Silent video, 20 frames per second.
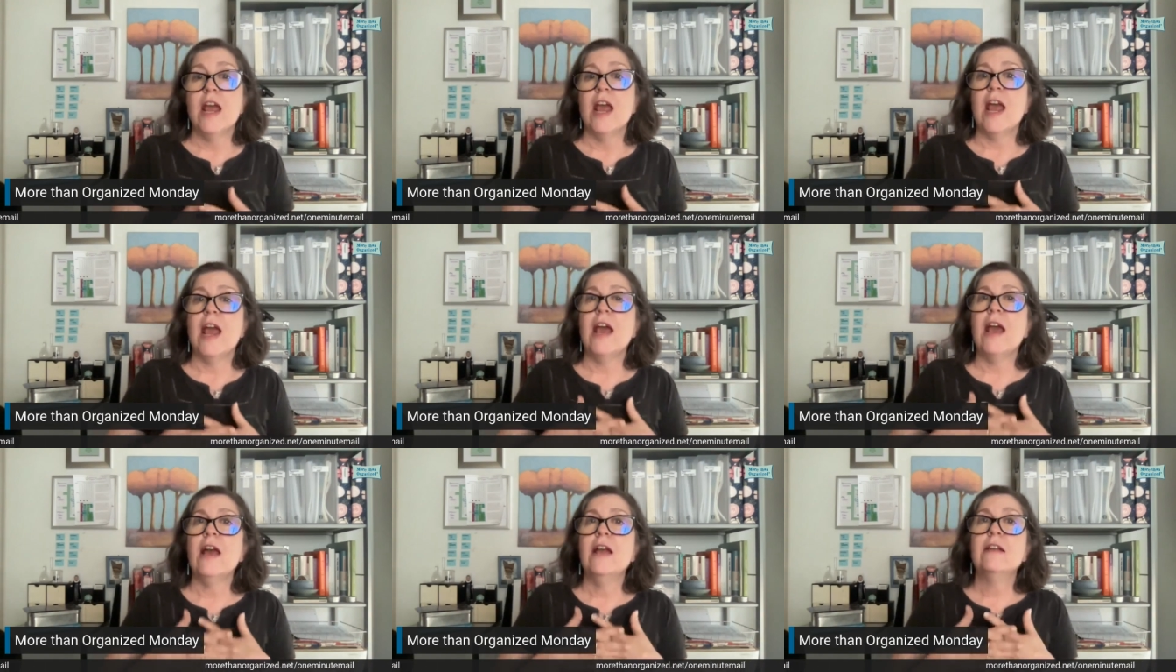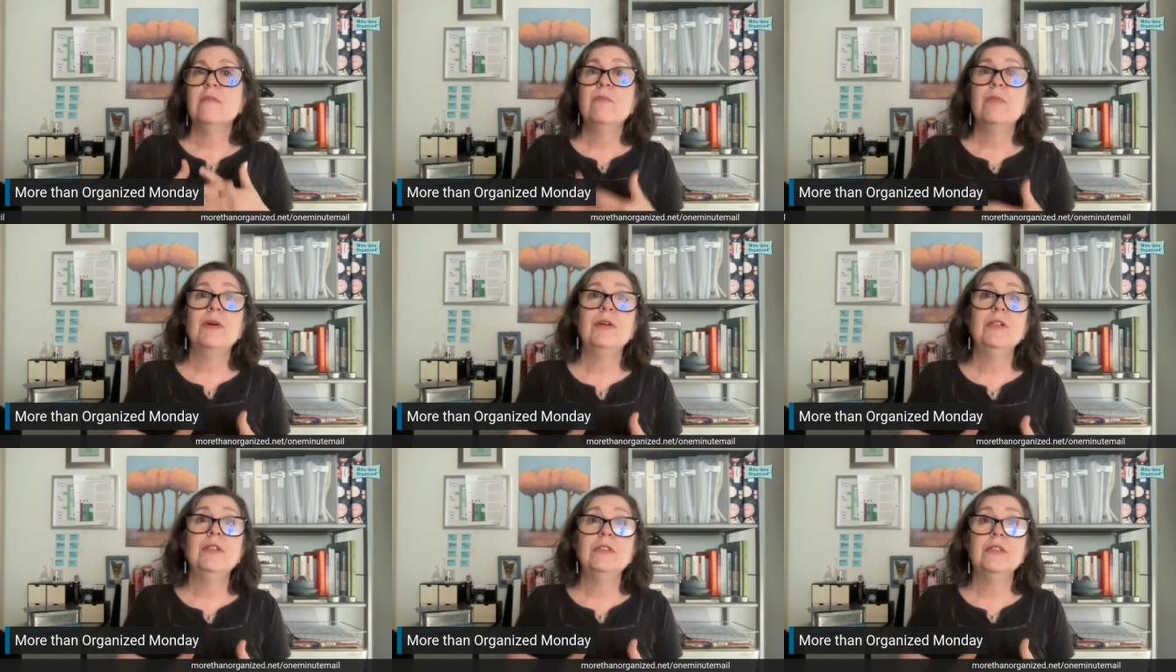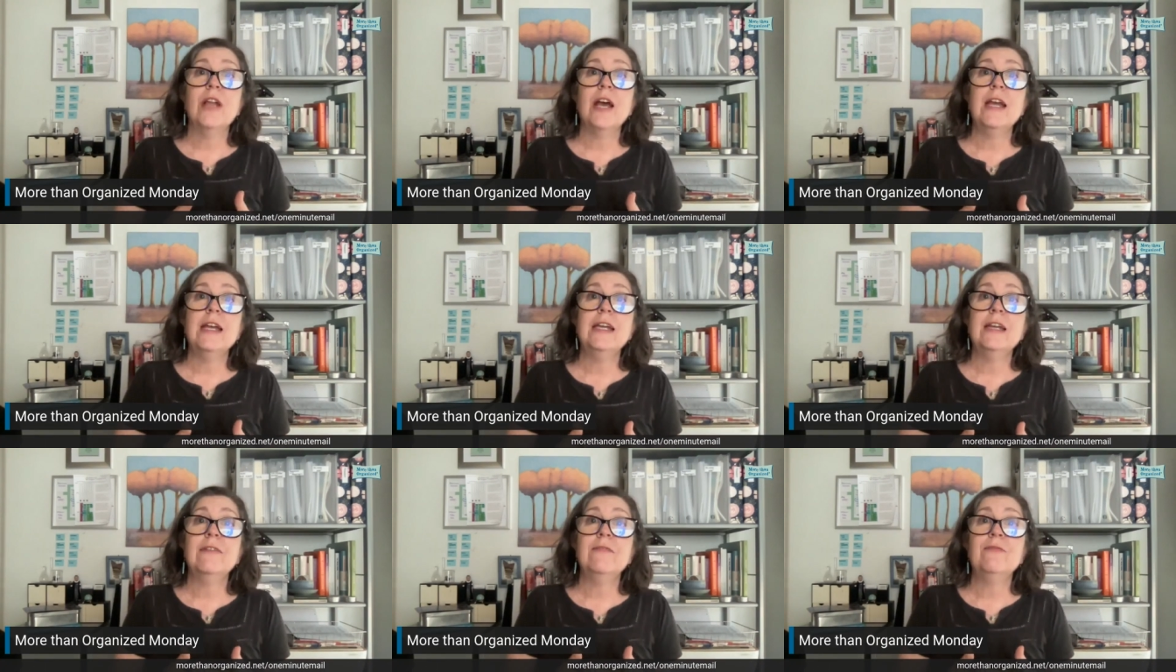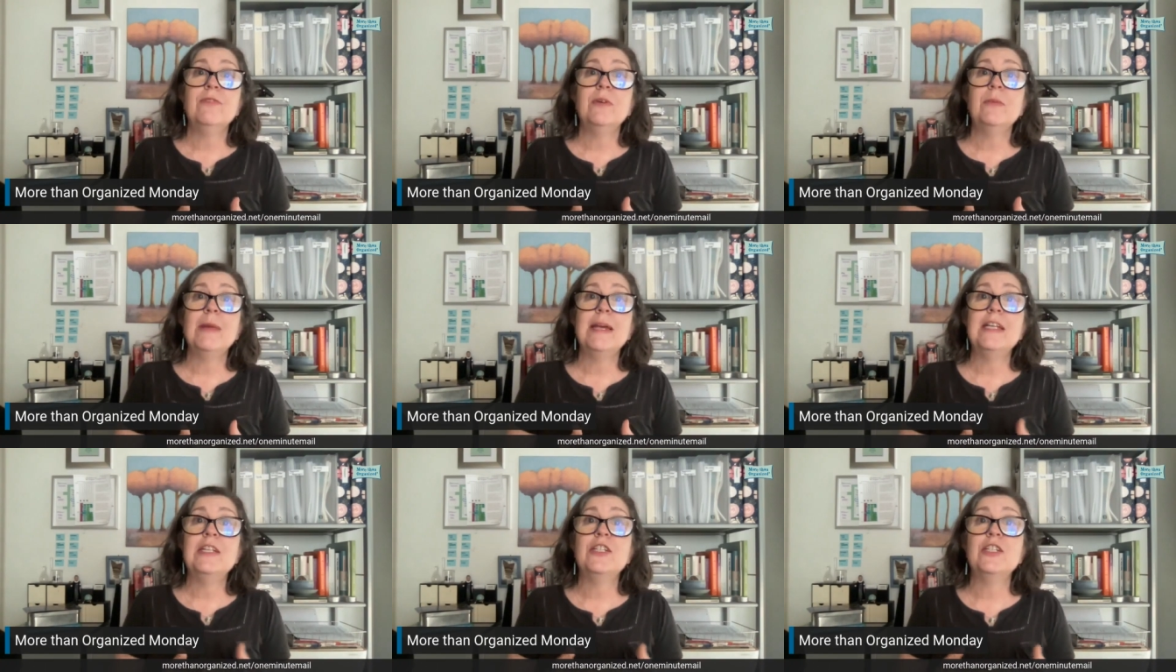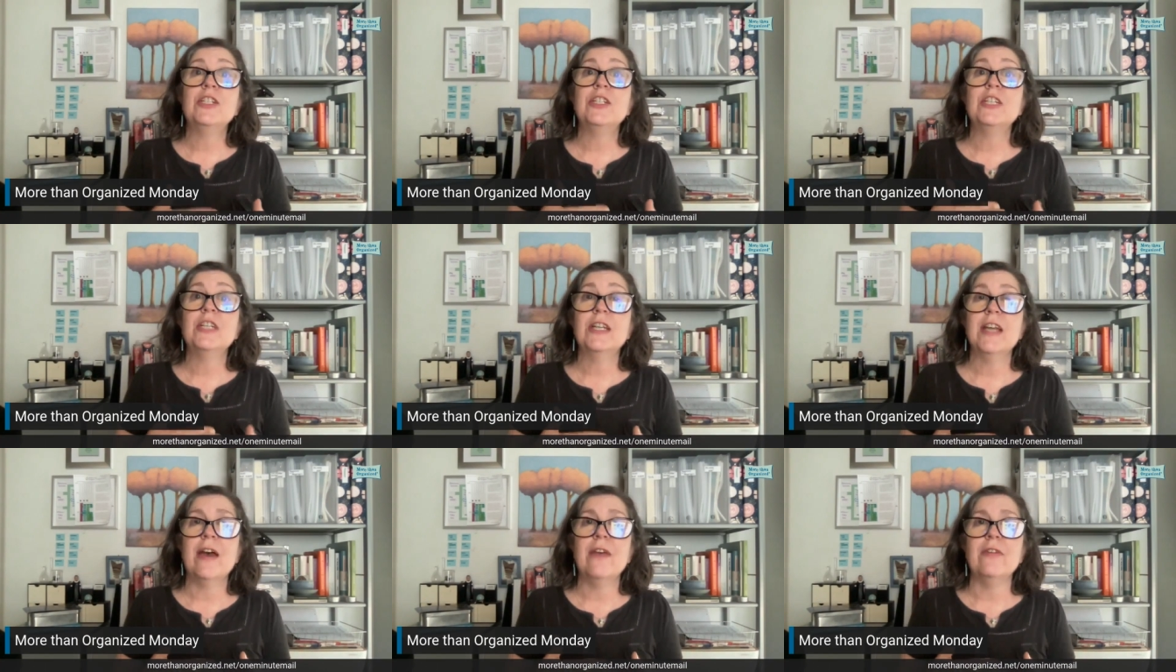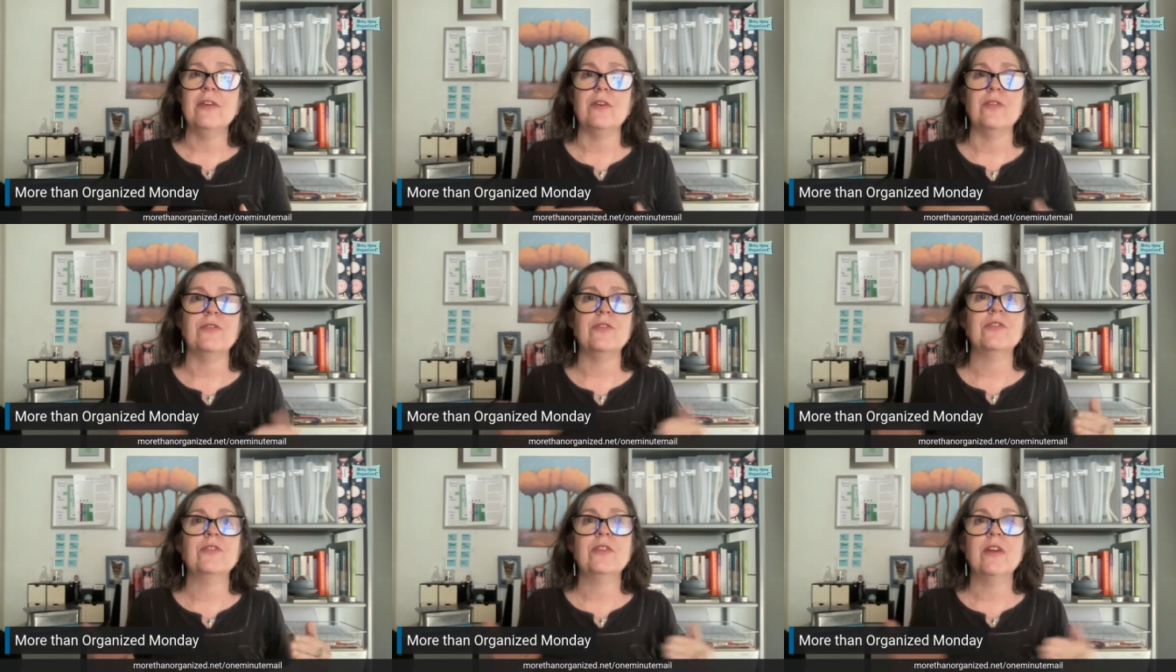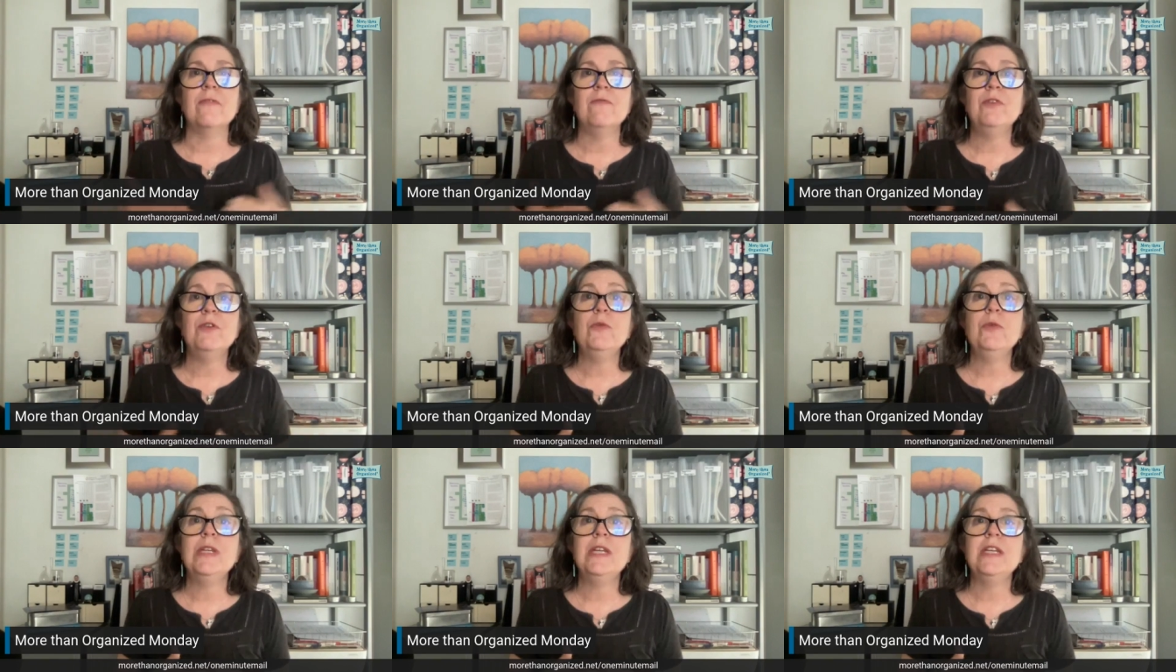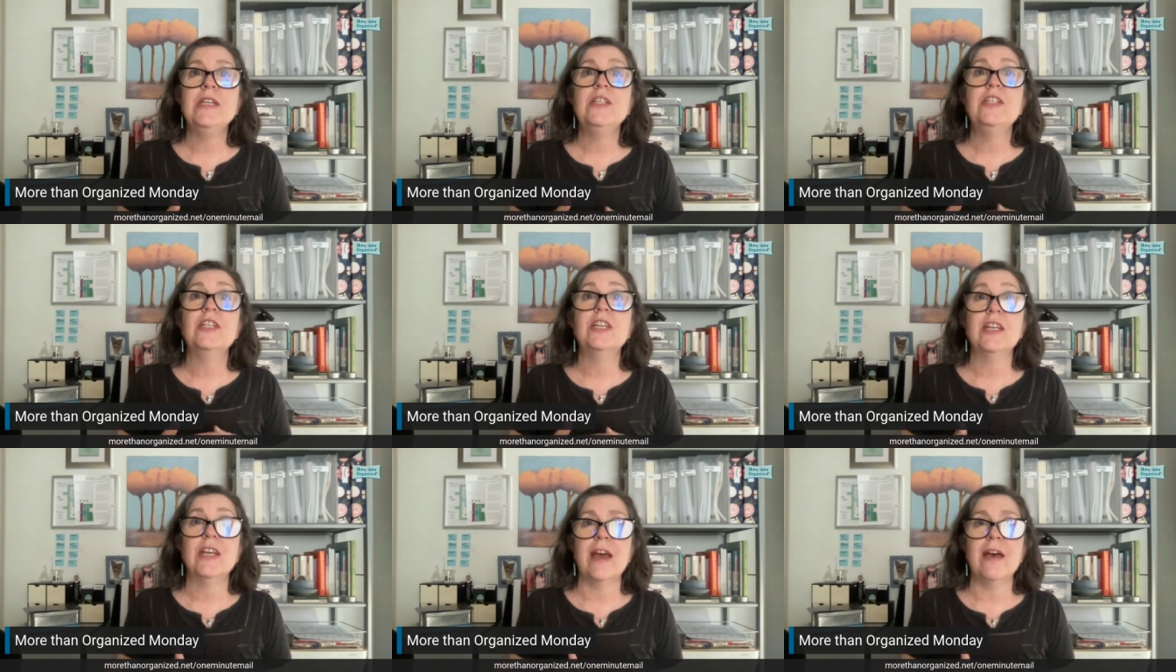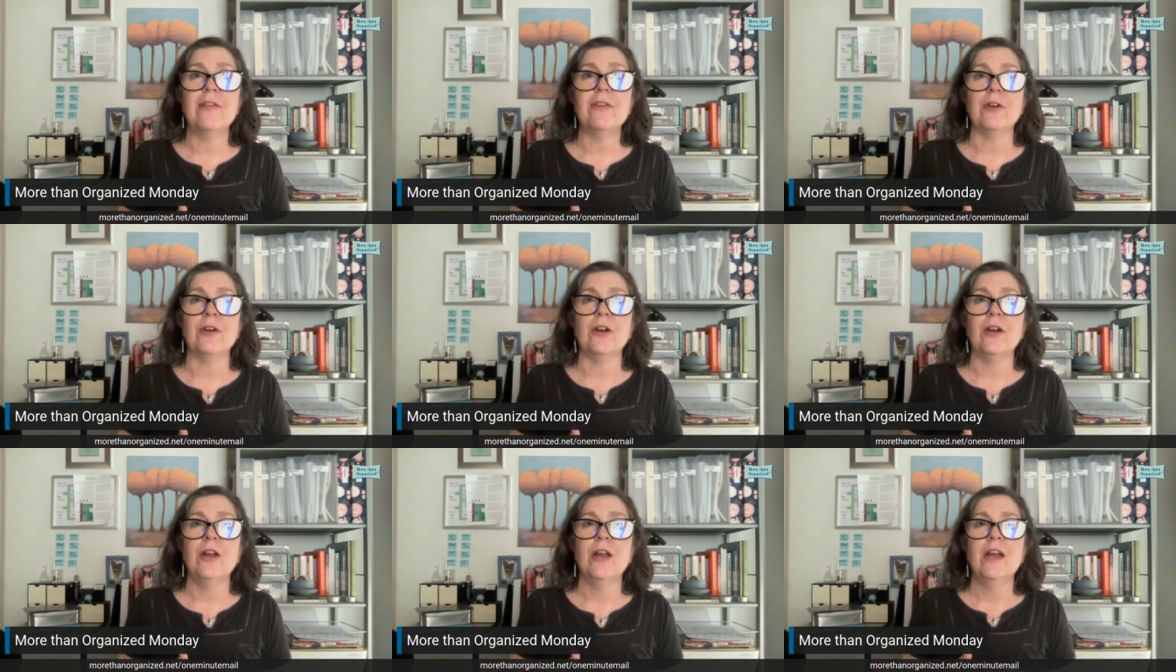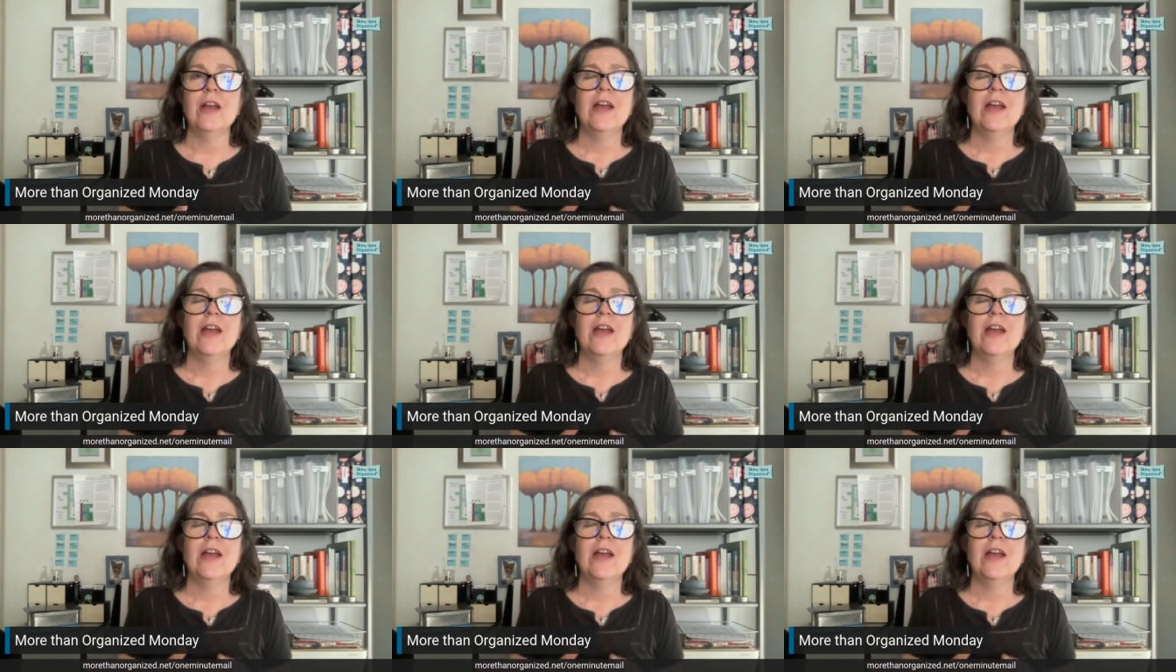and put like information together, the stuff you need together.